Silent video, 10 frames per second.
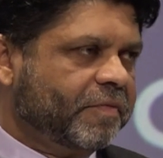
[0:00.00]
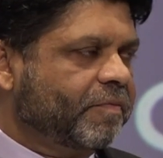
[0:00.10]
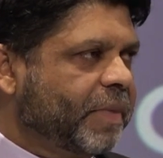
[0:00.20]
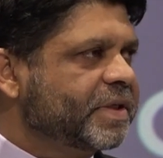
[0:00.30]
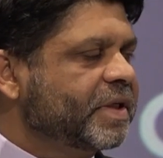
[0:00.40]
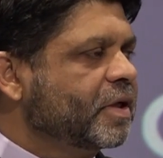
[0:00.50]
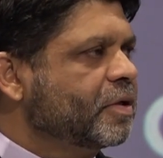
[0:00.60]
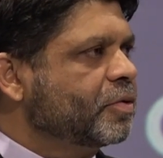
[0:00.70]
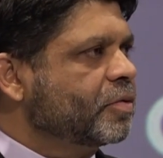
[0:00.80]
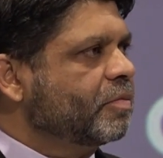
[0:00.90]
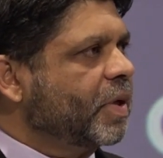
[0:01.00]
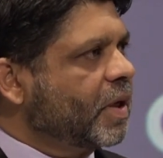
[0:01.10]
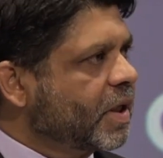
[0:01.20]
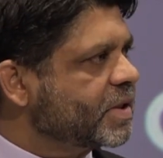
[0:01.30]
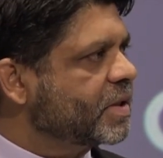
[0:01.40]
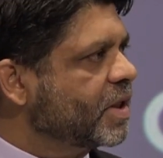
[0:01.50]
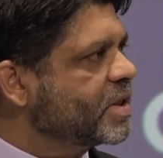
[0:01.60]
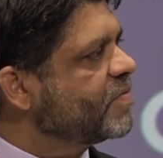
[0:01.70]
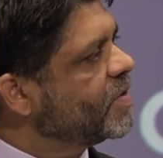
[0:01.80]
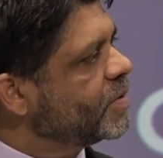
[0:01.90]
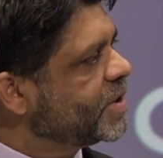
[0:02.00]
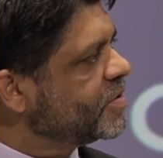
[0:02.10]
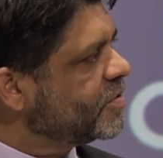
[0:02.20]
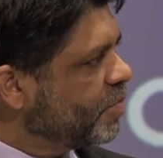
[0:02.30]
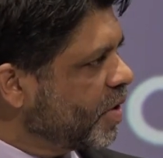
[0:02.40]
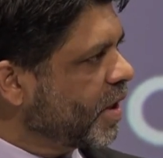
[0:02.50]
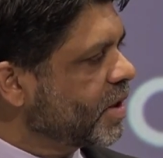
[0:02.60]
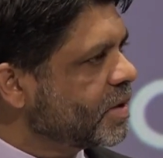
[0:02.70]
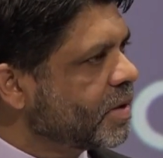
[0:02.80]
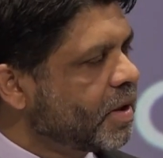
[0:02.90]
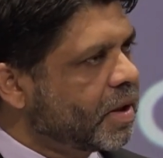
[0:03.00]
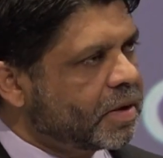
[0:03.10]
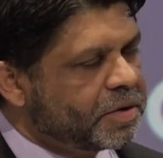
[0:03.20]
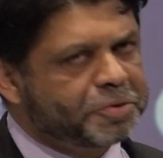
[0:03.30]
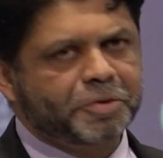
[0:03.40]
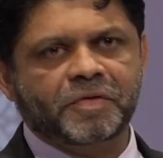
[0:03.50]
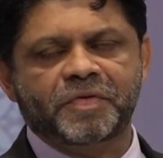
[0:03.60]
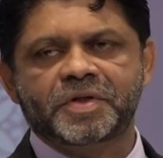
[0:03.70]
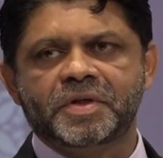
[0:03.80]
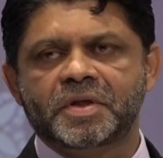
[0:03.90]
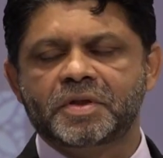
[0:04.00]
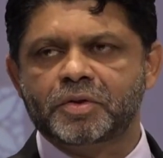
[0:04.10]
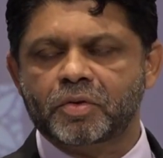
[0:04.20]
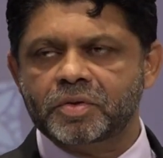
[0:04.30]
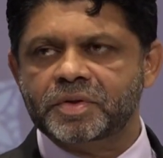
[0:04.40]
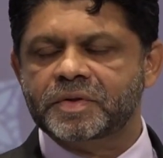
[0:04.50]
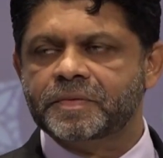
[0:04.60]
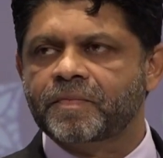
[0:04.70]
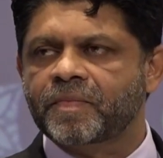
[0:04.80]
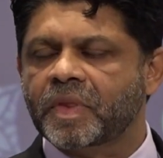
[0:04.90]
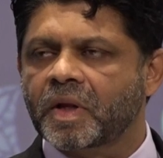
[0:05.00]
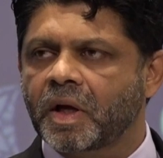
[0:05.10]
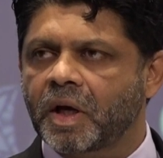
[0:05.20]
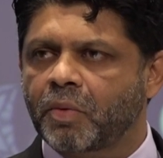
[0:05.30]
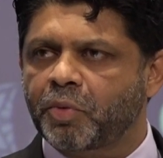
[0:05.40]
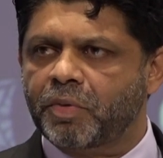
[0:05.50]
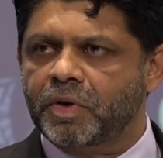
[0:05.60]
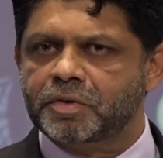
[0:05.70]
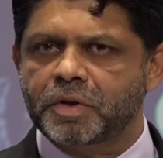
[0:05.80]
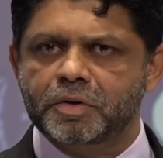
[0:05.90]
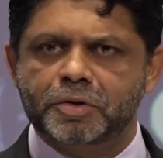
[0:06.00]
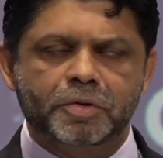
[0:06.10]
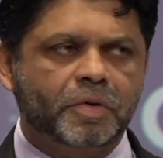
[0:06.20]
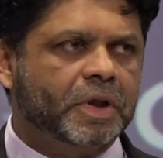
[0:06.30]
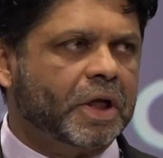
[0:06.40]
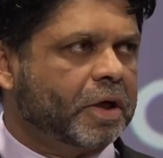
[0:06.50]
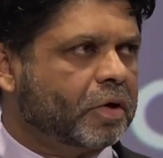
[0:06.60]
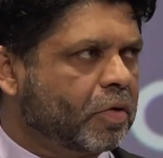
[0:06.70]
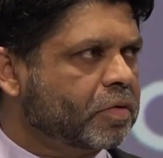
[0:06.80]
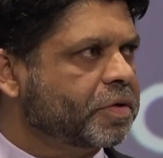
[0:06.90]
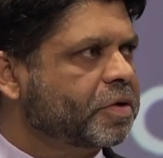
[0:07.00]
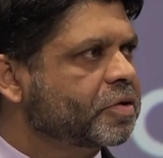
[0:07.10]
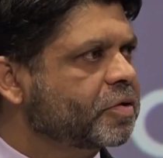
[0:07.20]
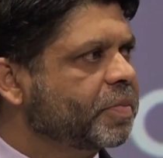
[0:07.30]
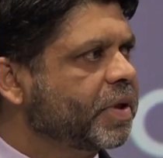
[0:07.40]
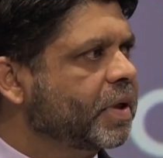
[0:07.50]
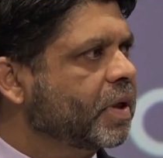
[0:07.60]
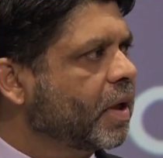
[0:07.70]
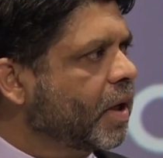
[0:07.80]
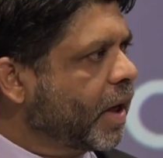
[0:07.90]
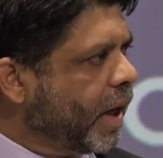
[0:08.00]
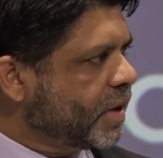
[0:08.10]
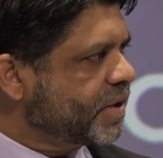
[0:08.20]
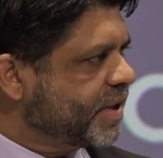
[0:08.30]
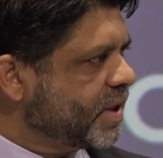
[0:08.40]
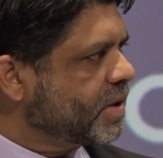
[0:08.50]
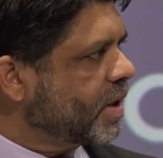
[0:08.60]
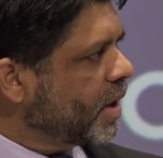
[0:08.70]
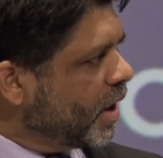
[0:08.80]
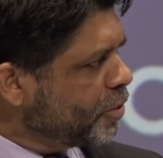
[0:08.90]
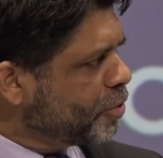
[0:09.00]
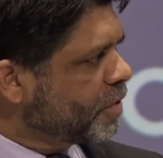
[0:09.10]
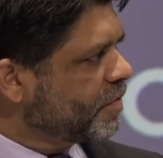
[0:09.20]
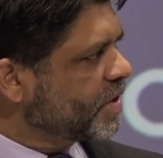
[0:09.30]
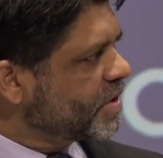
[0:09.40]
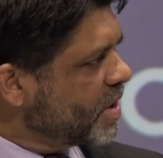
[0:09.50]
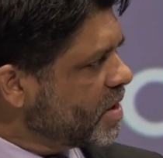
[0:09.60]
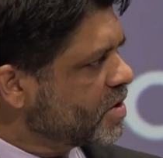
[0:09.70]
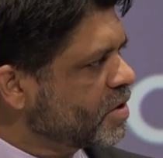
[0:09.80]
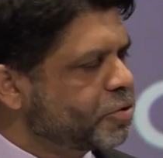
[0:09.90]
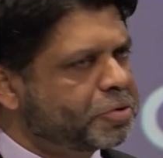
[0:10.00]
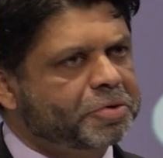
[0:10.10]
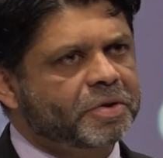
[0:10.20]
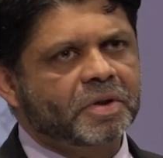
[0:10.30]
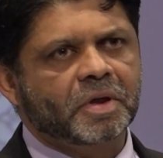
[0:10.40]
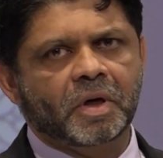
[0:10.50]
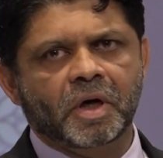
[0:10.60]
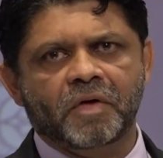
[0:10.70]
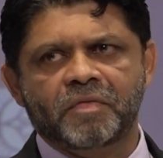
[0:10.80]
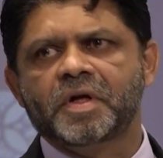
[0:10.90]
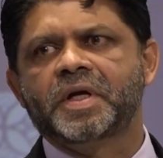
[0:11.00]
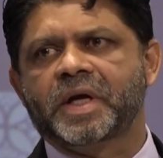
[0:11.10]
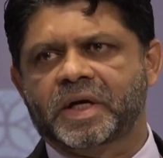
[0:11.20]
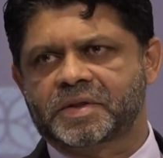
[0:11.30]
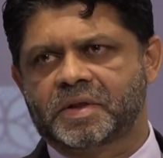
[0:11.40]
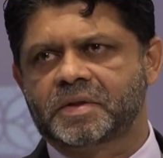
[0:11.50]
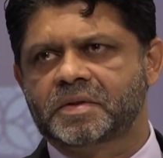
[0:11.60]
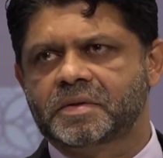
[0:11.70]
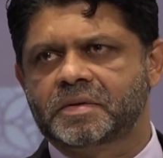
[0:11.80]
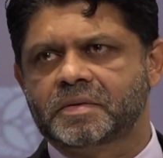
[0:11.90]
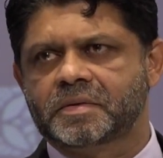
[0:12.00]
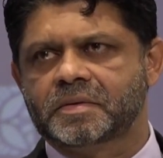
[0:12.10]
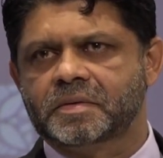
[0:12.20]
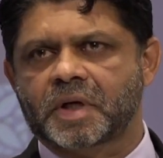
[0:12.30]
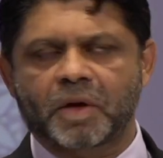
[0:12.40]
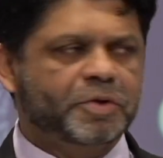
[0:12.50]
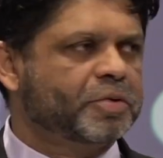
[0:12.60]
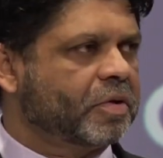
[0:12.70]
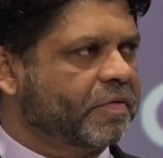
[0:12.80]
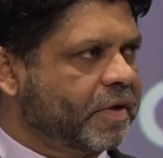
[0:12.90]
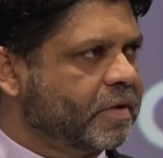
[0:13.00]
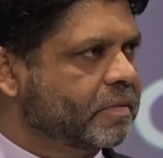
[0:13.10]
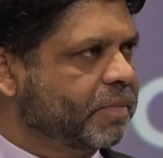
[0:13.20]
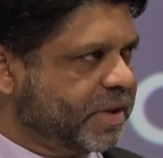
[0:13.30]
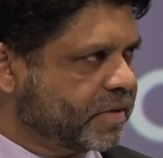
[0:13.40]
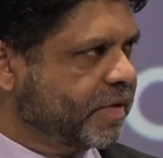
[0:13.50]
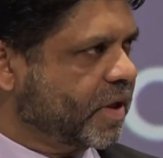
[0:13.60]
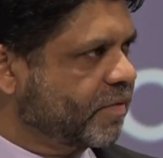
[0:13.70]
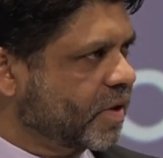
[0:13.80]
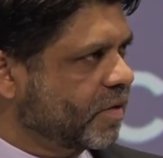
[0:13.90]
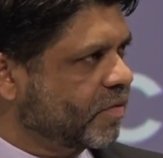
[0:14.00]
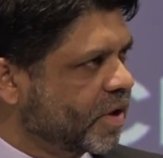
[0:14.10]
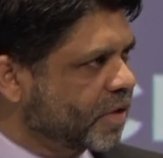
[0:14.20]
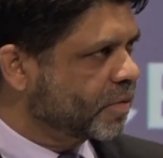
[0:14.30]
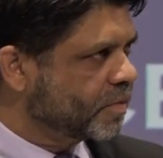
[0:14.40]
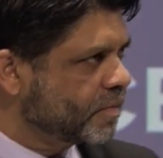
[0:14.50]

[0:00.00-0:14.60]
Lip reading: basic issue, but let's have that sense of pride. This university is yours. We want to ensure that it continues to be a center, a university, an institution of learning excellence. I wish you all the best. Thank you.